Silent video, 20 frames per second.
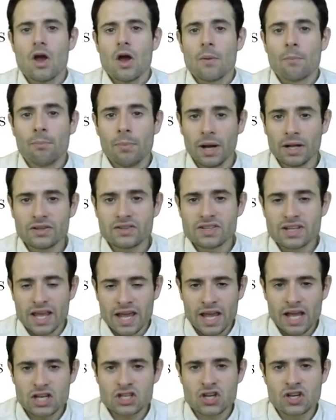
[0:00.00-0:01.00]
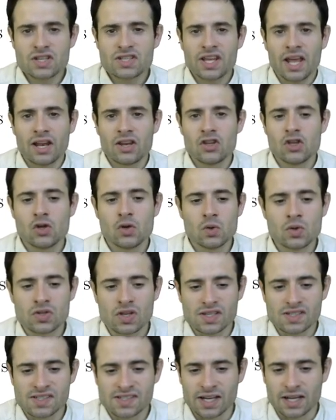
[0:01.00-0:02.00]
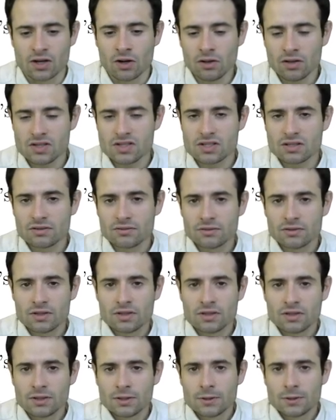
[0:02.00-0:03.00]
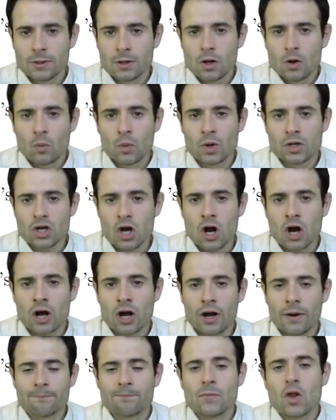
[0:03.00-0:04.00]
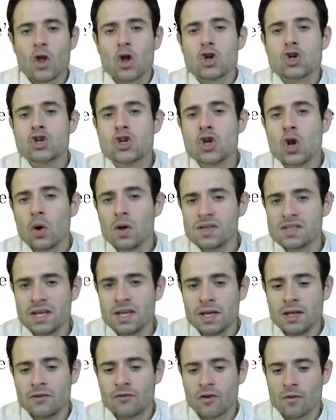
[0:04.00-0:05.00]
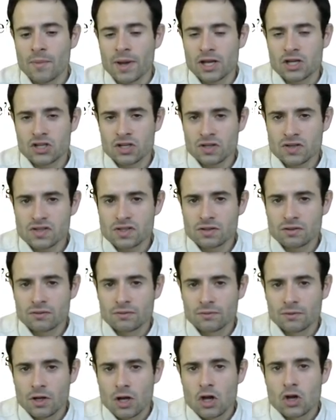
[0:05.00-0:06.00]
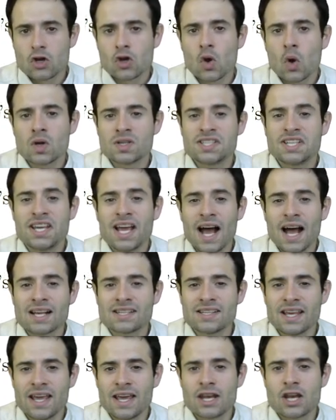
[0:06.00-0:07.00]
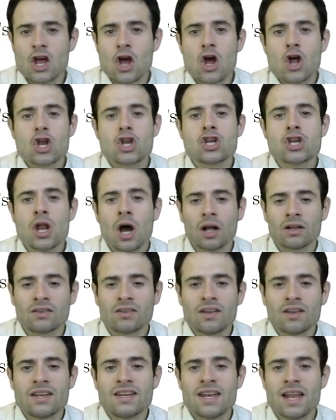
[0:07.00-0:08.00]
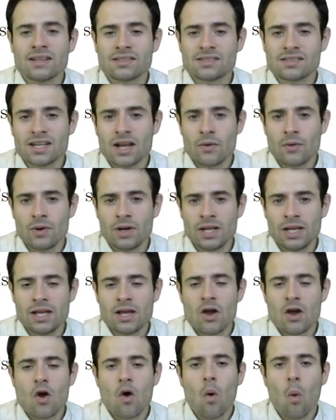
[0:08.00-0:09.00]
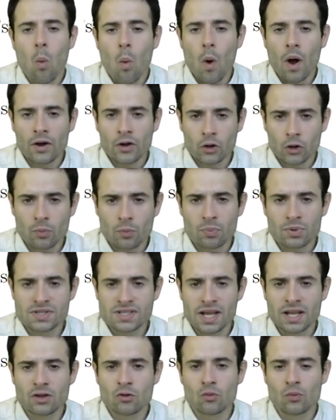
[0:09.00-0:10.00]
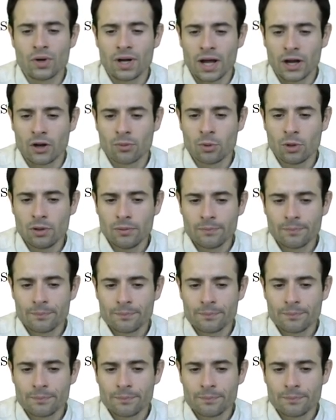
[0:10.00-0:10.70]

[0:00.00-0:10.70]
But agents can use signals, which are noisy informations, noisy as in not necessarily 100% reliable.